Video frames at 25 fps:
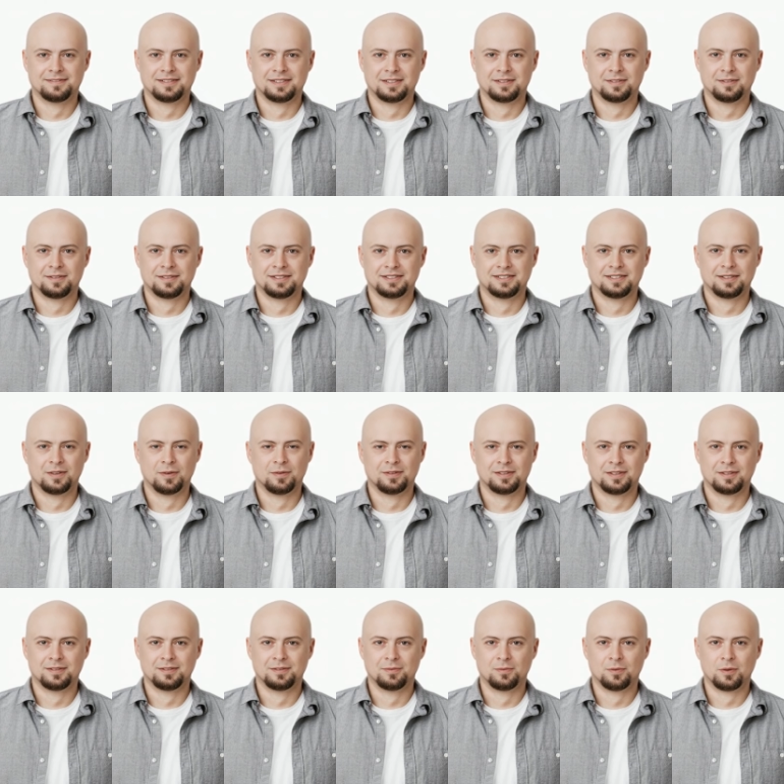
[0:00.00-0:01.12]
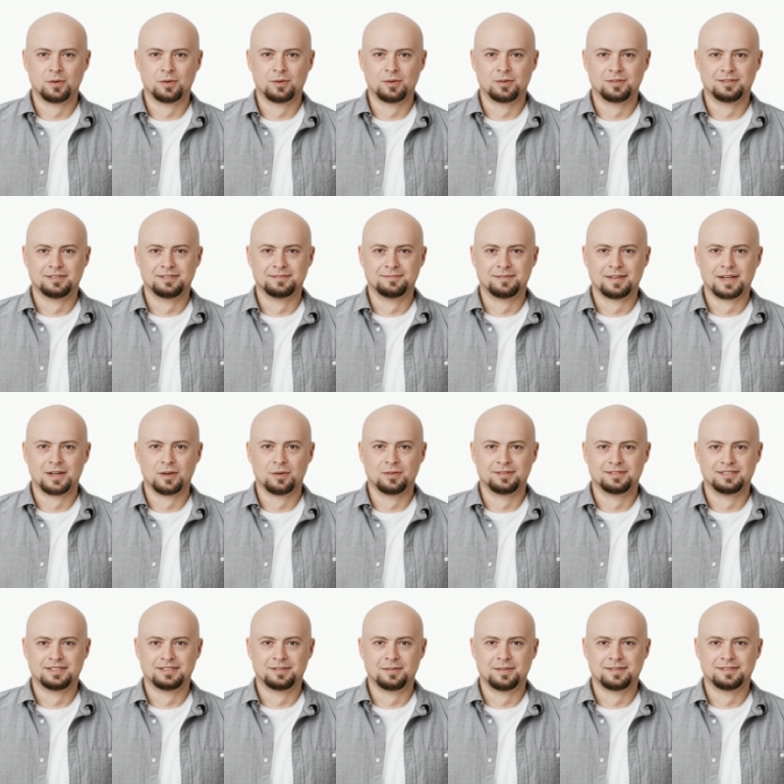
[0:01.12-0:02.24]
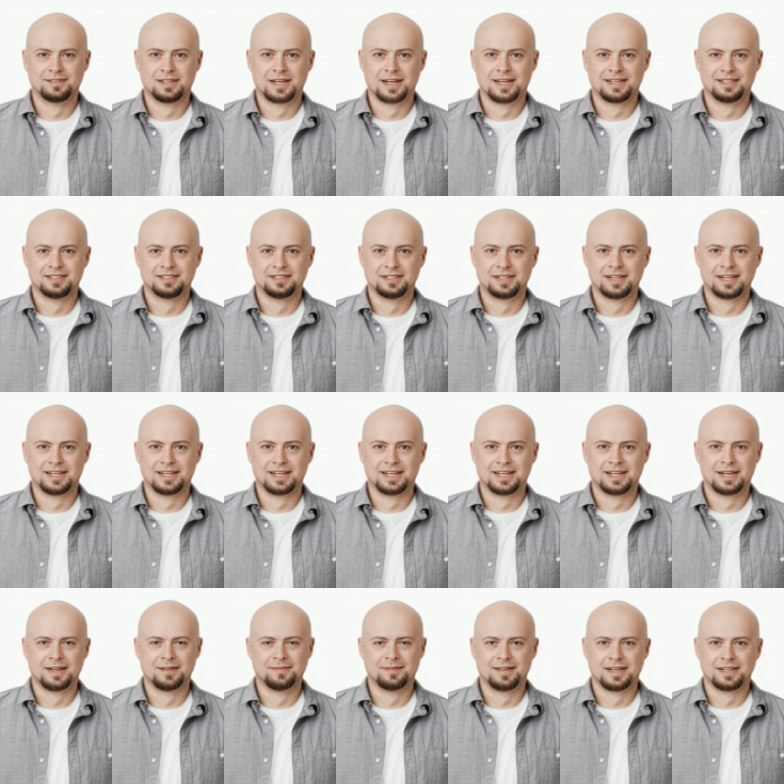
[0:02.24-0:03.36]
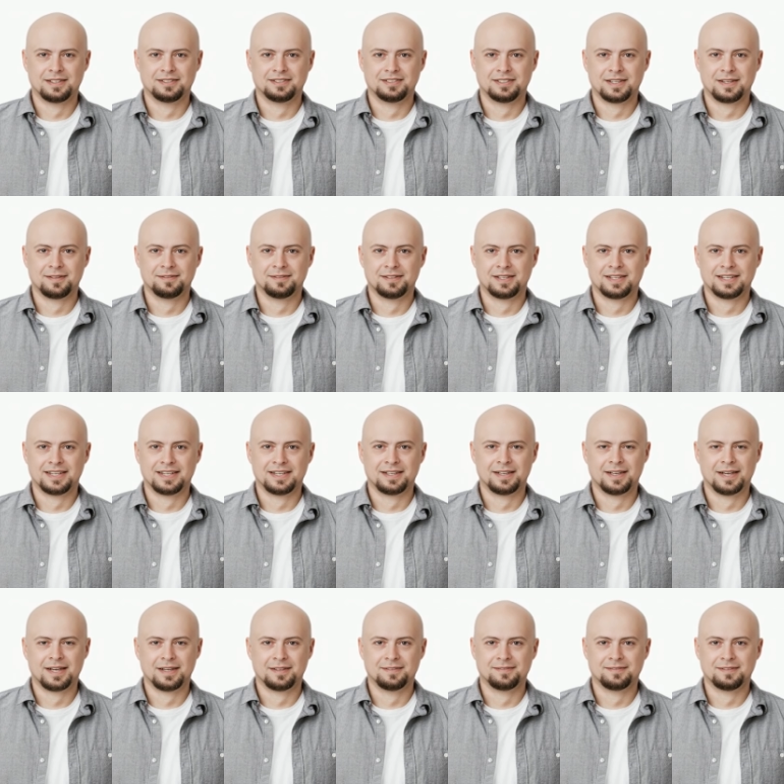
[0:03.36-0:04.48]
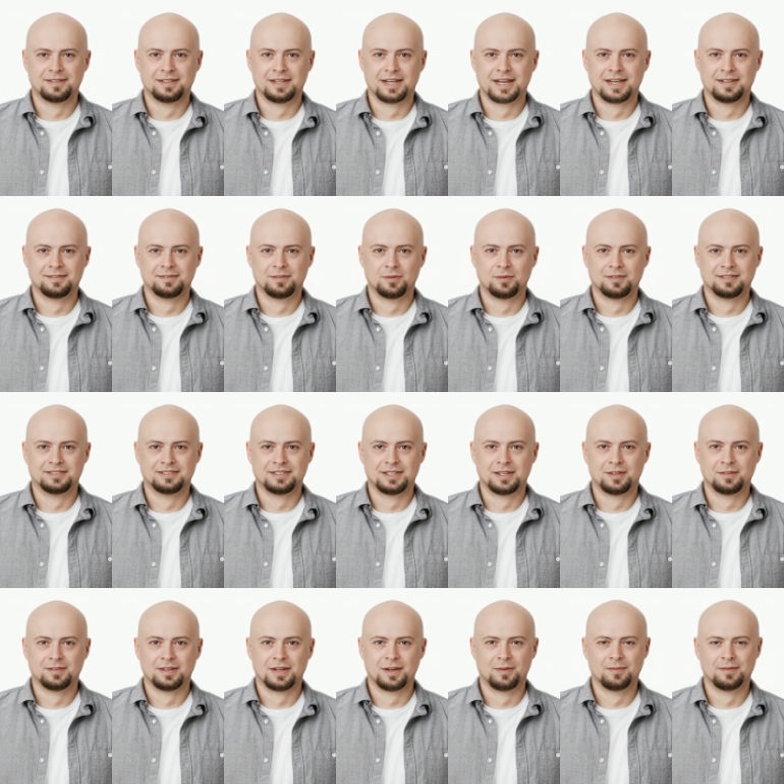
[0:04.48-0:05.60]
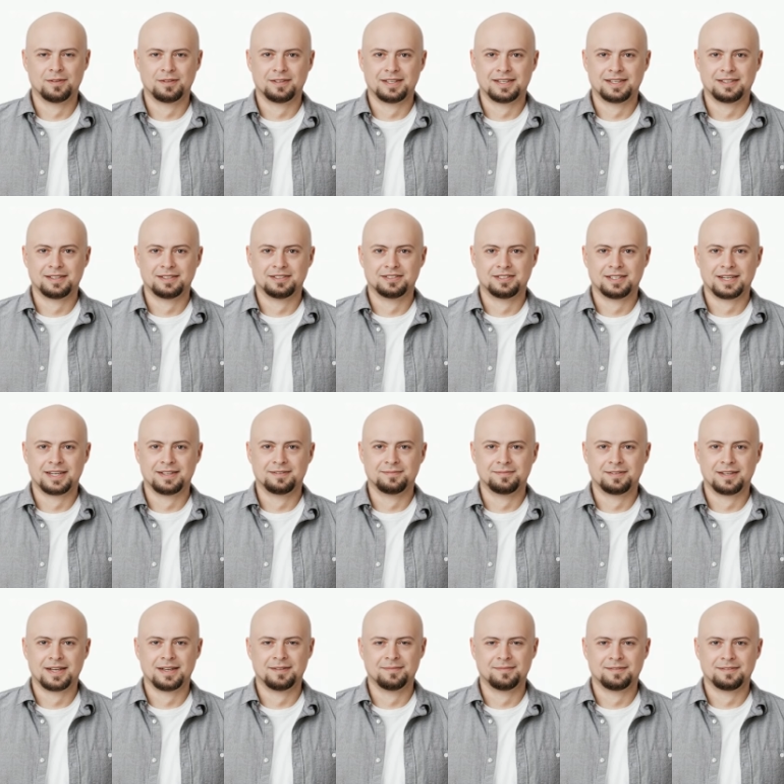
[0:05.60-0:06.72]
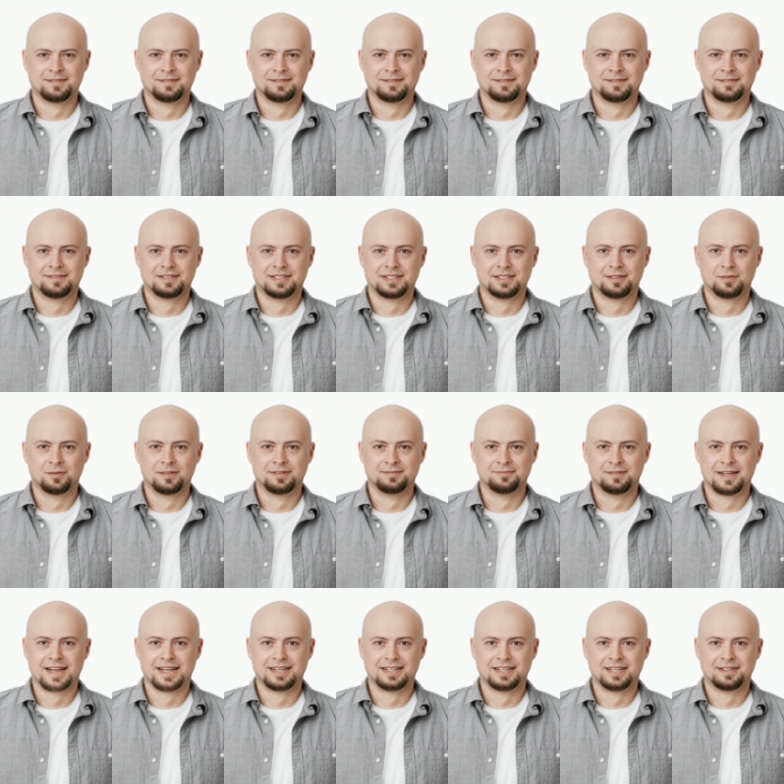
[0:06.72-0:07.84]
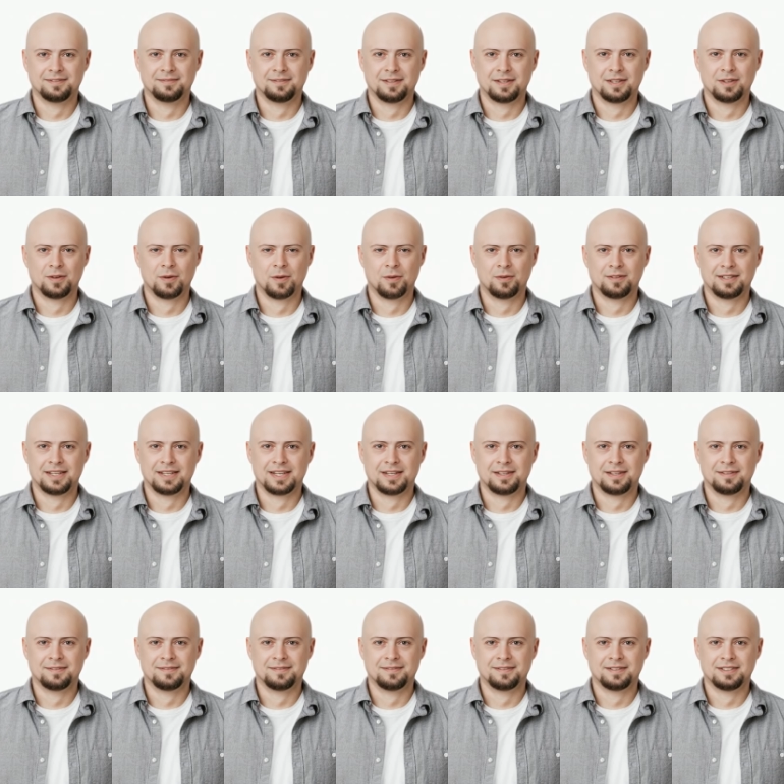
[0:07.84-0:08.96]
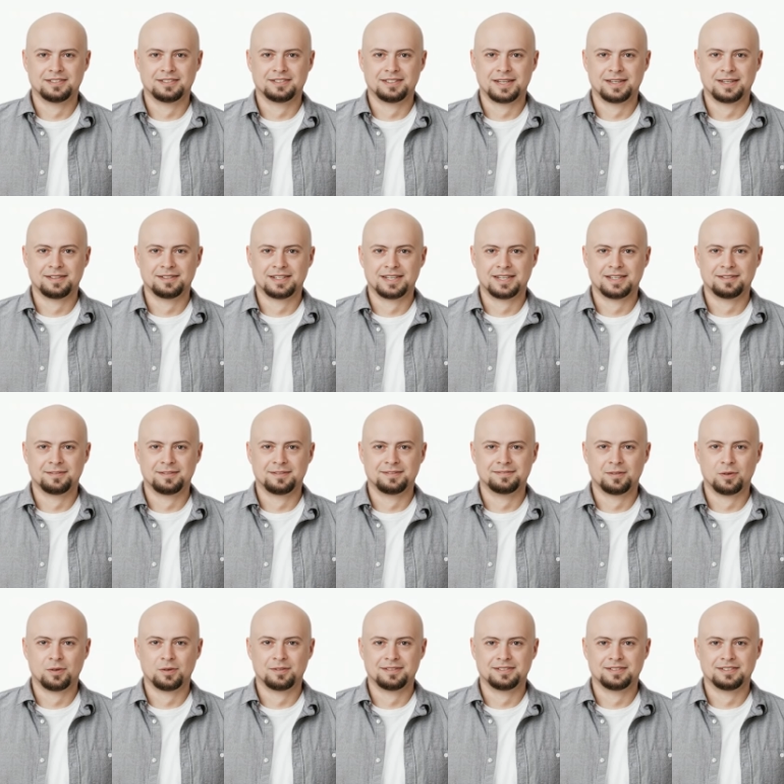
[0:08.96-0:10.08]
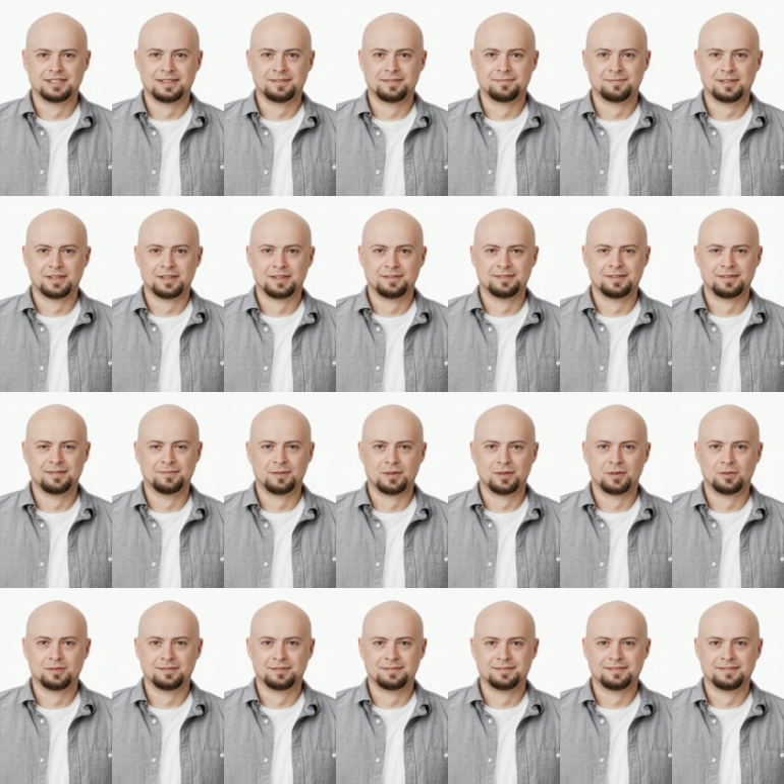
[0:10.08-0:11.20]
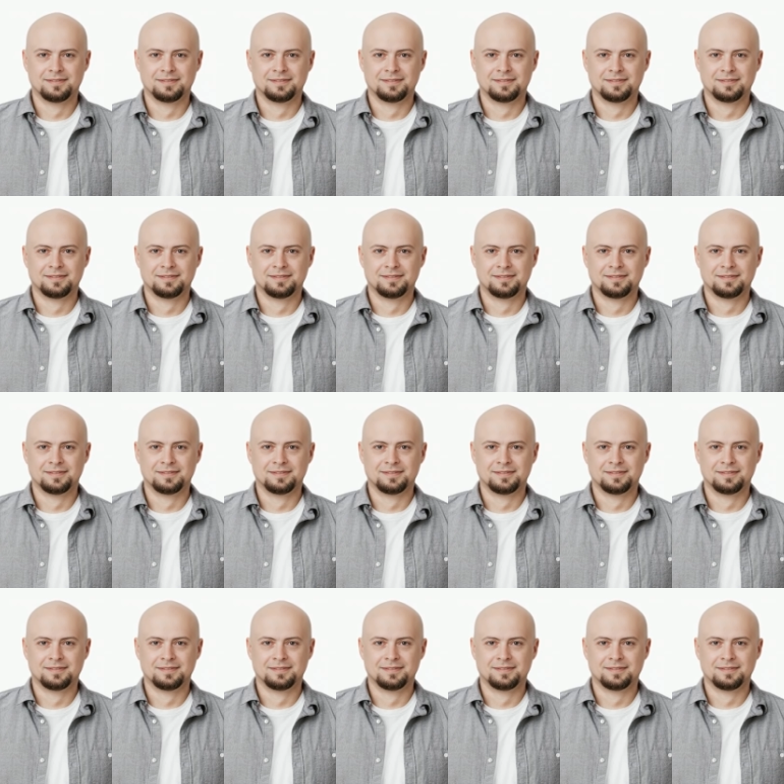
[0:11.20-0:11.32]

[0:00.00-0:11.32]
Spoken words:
The crystals on the walls pulsed with light, and suddenly Lyra was no longer in the chamber. She was back in Valoria, standing before the Temple of the Moon.